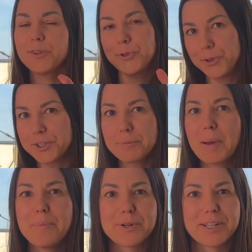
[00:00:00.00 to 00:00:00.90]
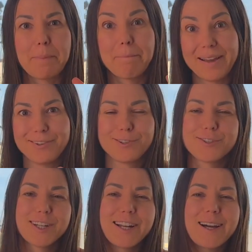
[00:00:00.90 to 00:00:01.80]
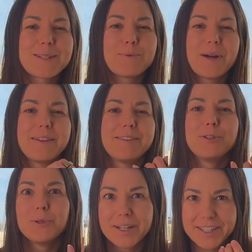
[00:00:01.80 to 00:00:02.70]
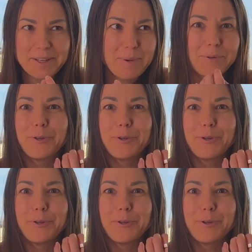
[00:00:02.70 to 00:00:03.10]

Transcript: Do you remember the biology class when you learned about